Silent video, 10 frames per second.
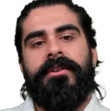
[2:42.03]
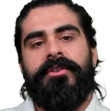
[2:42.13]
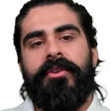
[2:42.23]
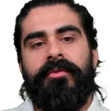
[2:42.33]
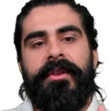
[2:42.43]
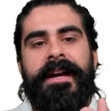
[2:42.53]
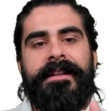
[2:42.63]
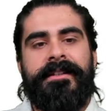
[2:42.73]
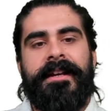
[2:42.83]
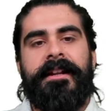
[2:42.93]
So that
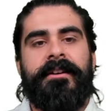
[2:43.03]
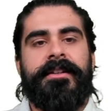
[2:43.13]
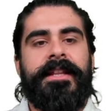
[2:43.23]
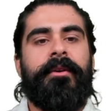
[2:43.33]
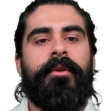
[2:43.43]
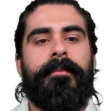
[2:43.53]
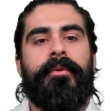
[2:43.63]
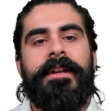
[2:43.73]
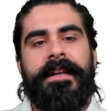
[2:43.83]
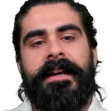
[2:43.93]
is telling us, that
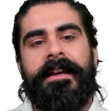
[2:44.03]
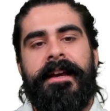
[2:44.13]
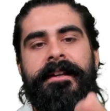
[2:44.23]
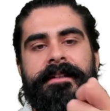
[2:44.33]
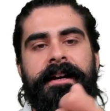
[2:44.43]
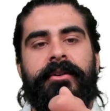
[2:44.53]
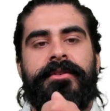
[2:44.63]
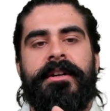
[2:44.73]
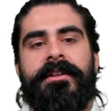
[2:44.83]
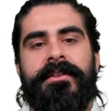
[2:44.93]
1.88
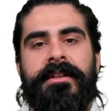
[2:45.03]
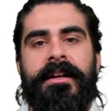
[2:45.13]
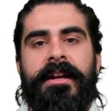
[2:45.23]
tells us